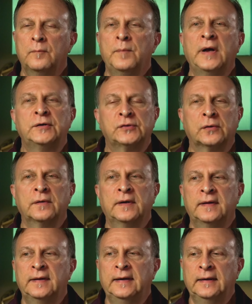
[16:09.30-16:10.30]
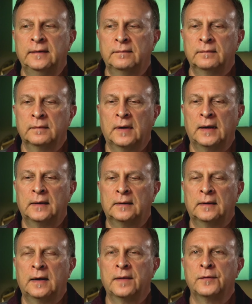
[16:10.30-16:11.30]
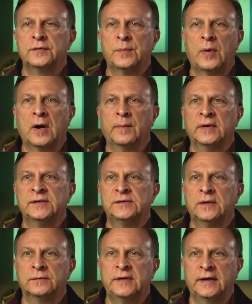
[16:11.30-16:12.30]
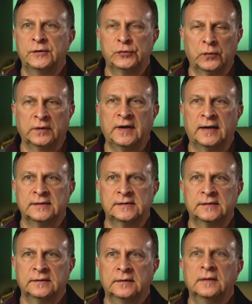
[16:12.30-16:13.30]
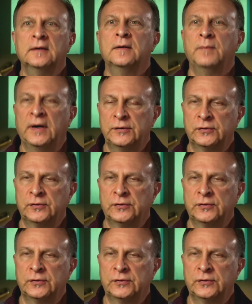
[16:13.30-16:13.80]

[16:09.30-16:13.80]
Make sure that the other departments don't take shortcuts. Make